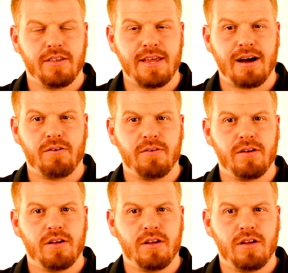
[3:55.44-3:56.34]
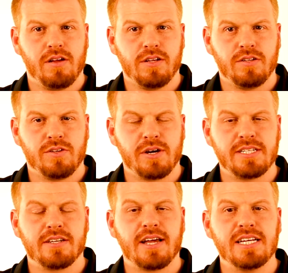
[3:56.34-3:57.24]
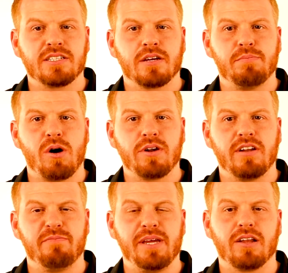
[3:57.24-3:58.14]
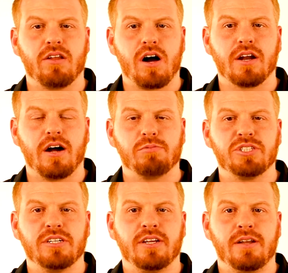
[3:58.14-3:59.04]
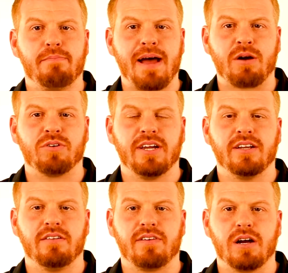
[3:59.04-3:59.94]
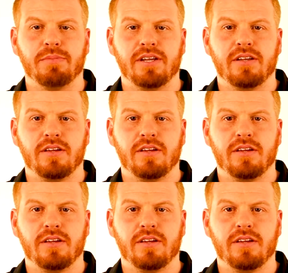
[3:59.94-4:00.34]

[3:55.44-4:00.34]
Now, there is a nice component of being long an option in a backwardated environment.